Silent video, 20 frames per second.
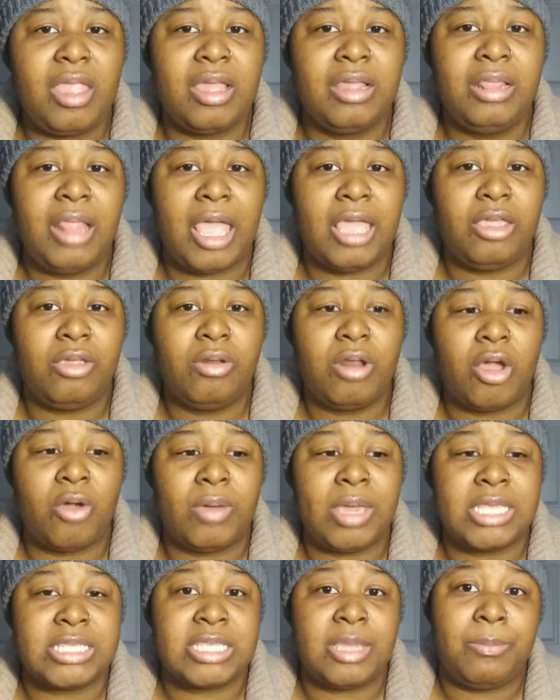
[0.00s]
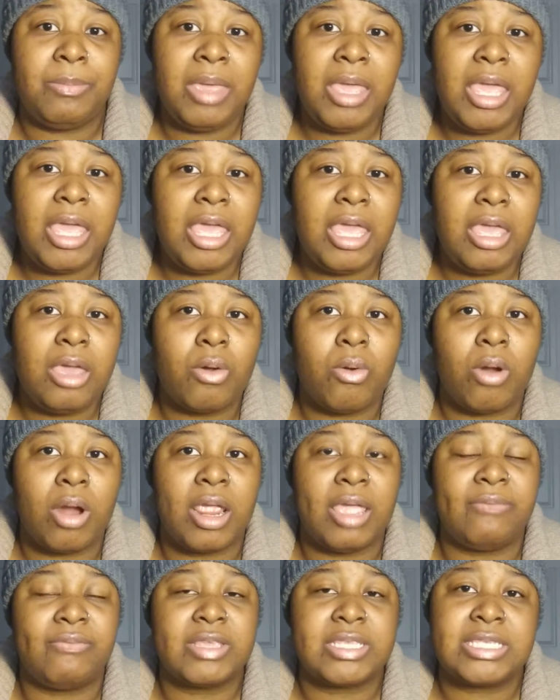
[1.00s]
like, you know, is it me? Or
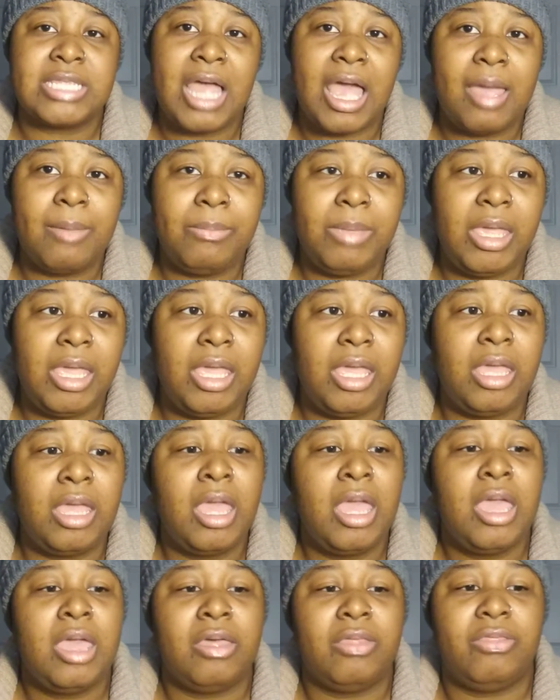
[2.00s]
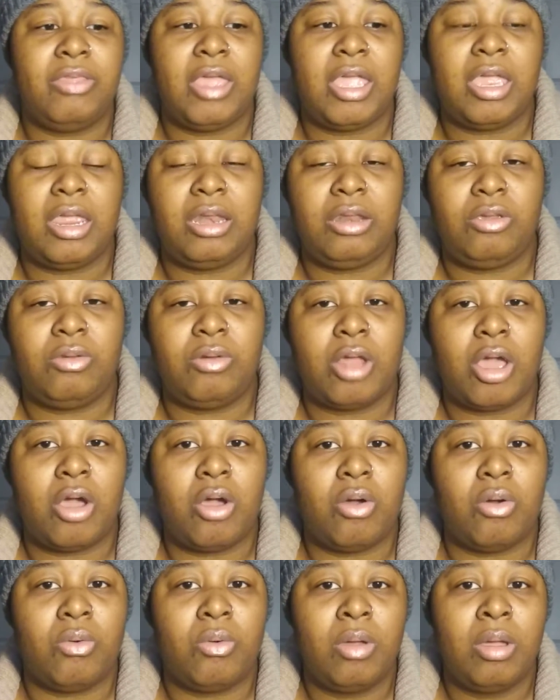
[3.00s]
if it's not me, then, you
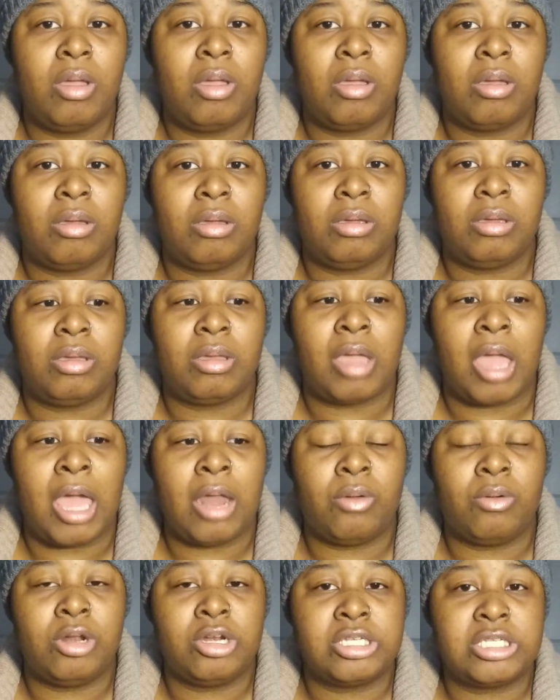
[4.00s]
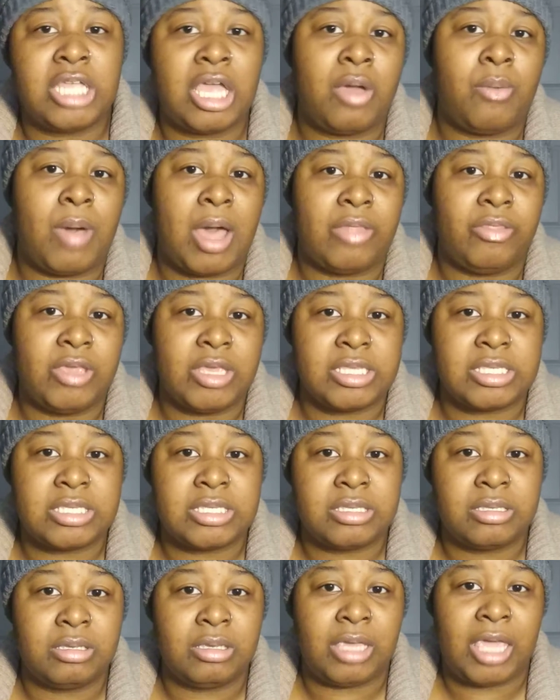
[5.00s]
know, I don't understand why
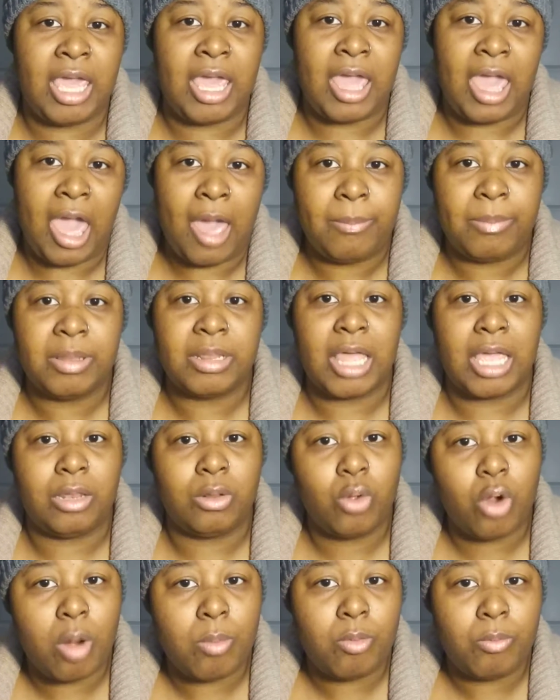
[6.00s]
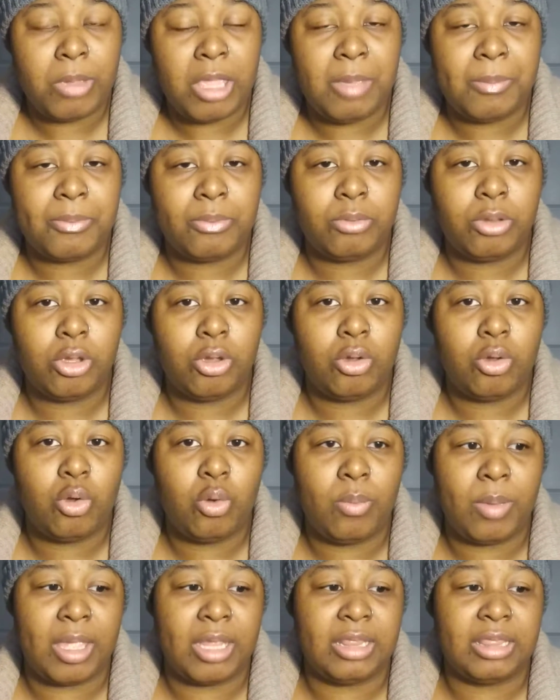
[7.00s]
this can't happen like normal people
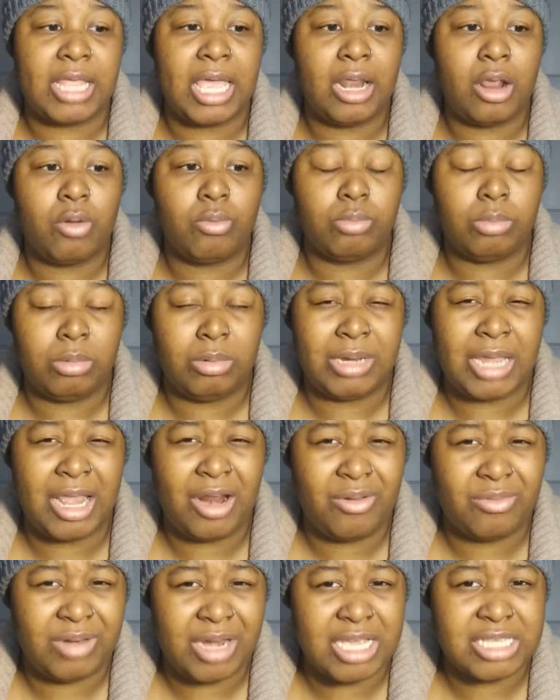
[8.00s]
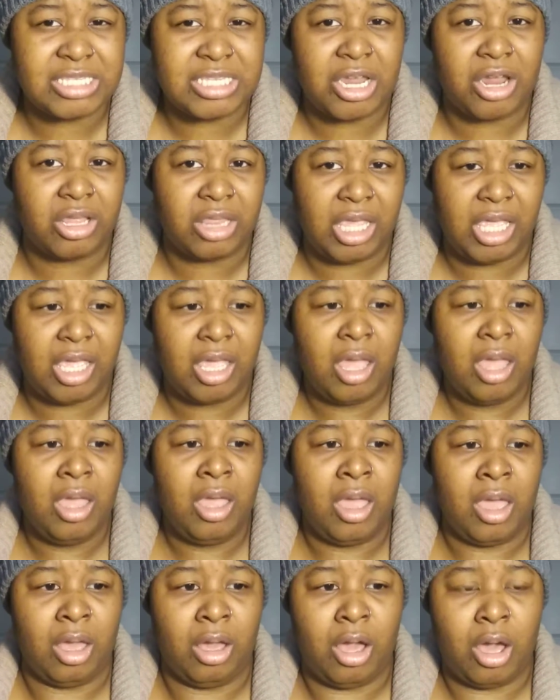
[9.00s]
do. And they don't necessarily
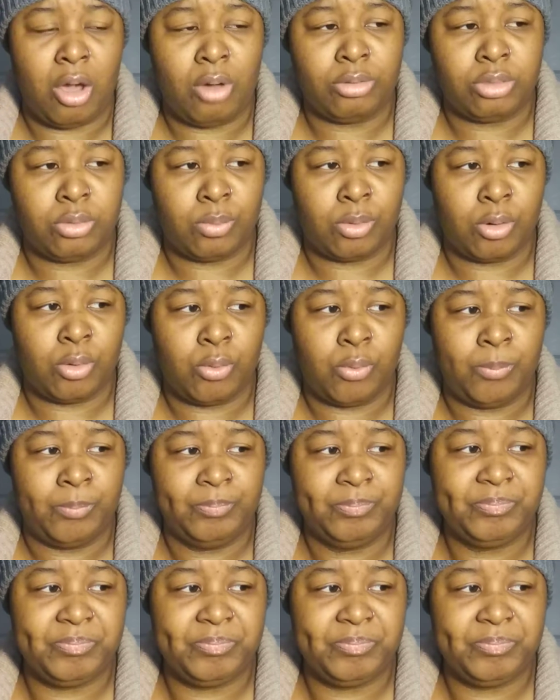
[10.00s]
go through